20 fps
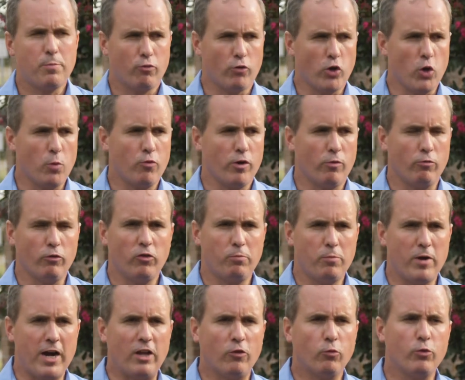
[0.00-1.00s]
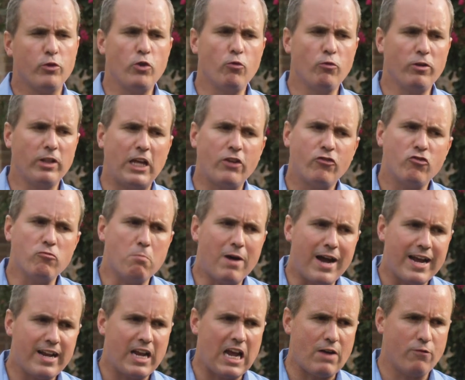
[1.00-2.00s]
appropriate response when you realize you
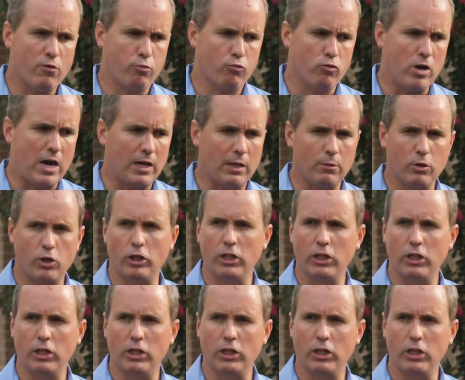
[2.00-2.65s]
might have a problem?